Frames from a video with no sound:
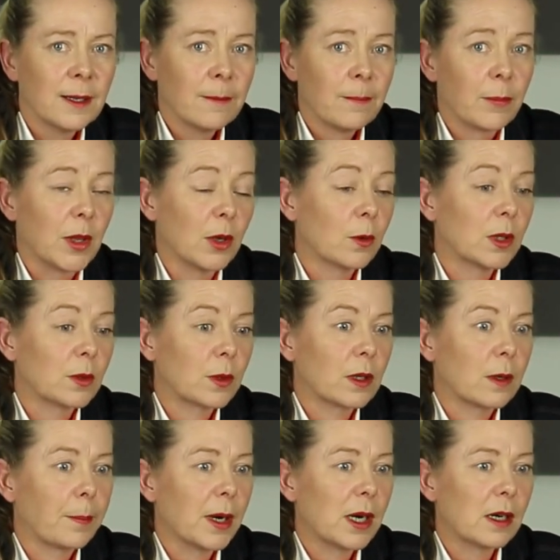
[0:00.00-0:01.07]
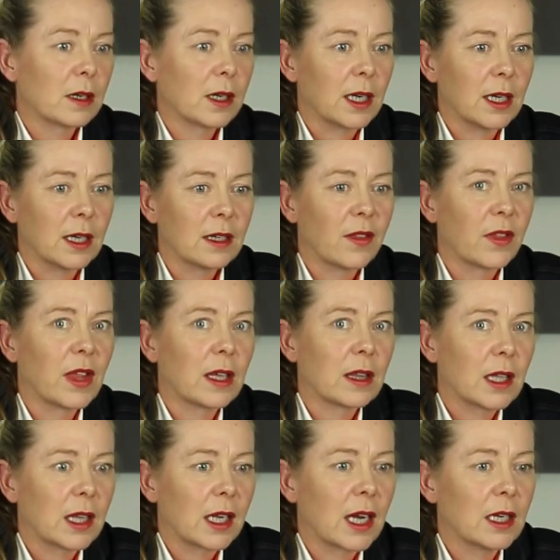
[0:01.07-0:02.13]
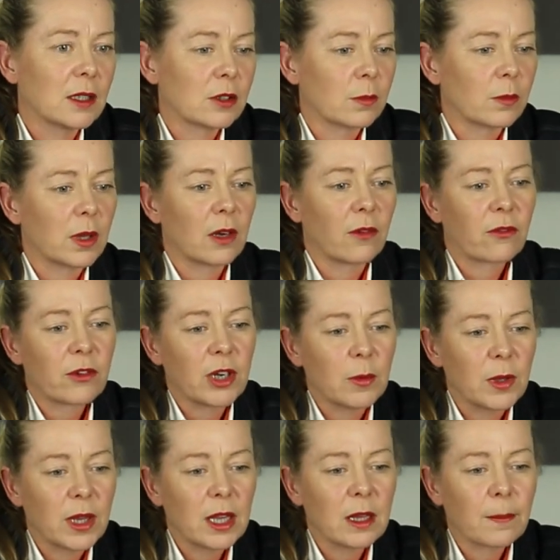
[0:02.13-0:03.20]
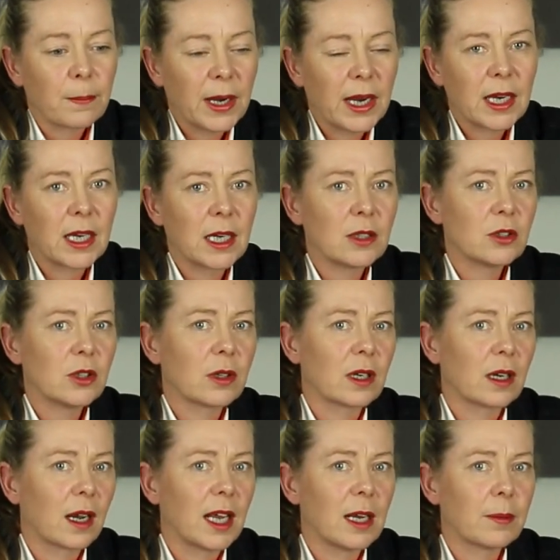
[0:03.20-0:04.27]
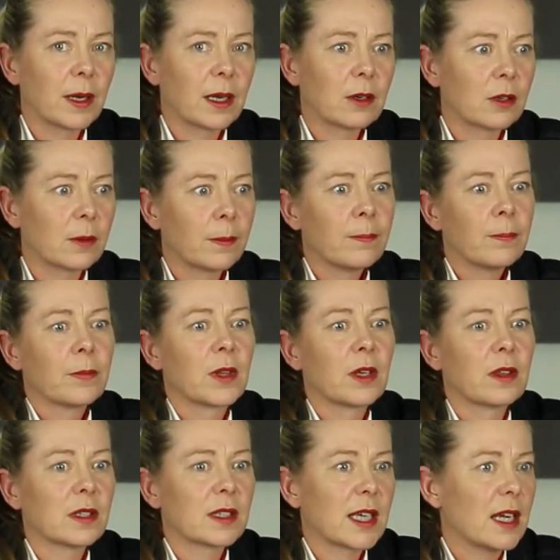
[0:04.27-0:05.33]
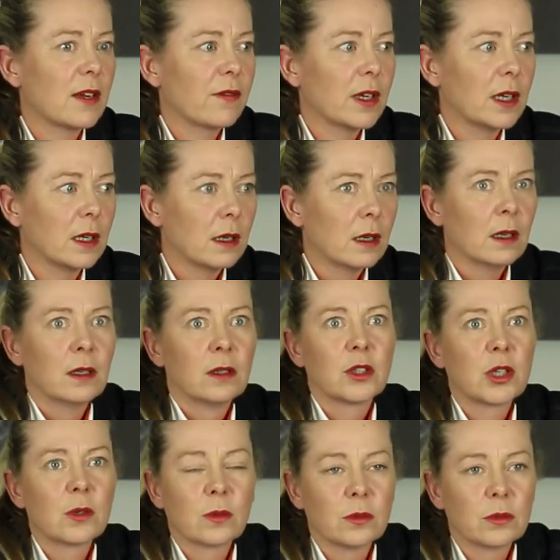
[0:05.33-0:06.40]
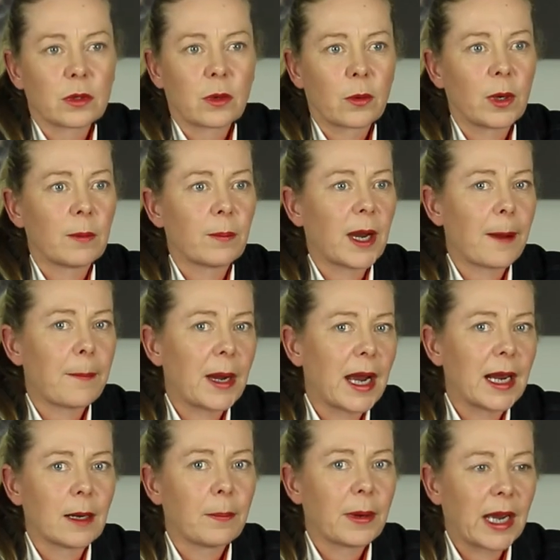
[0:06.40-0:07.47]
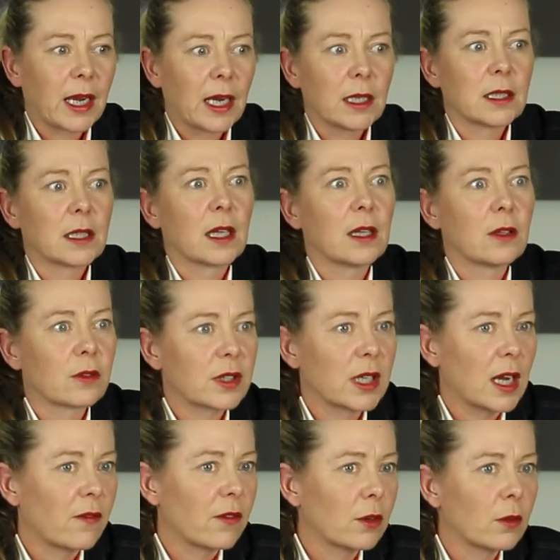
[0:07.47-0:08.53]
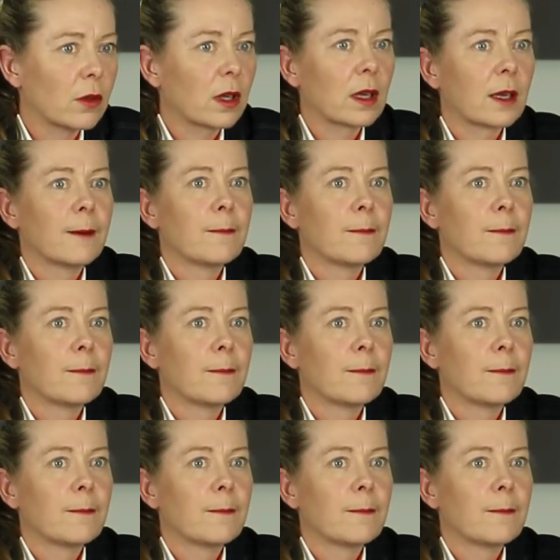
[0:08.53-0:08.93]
They always want a bargain and think that they're getting something free. Within the package, you can label it up that they're saving 200 quid by buying a package, and then they'll save another